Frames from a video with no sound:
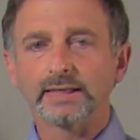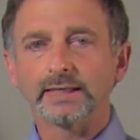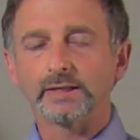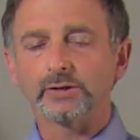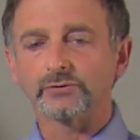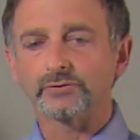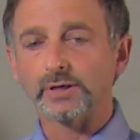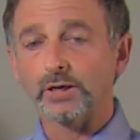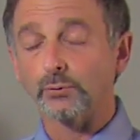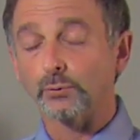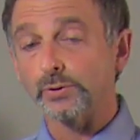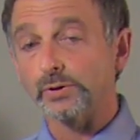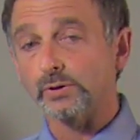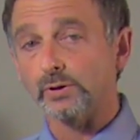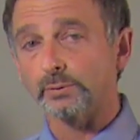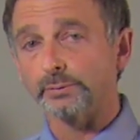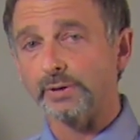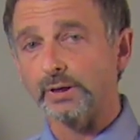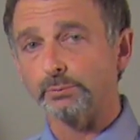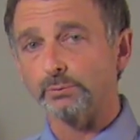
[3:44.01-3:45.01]
is that we
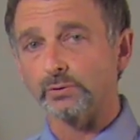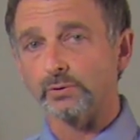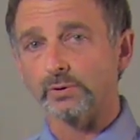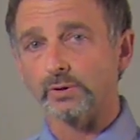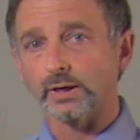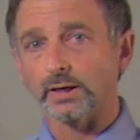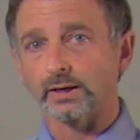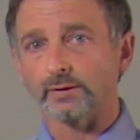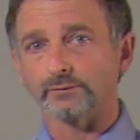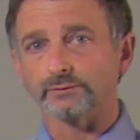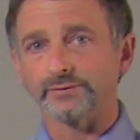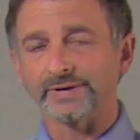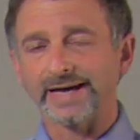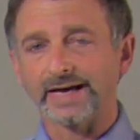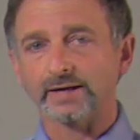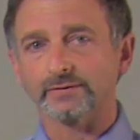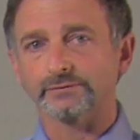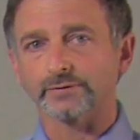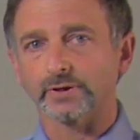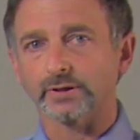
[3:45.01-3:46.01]
are a member of
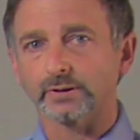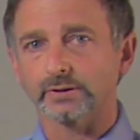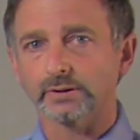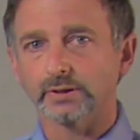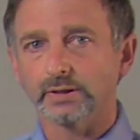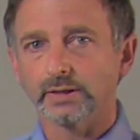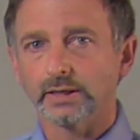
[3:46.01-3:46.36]
NACFA,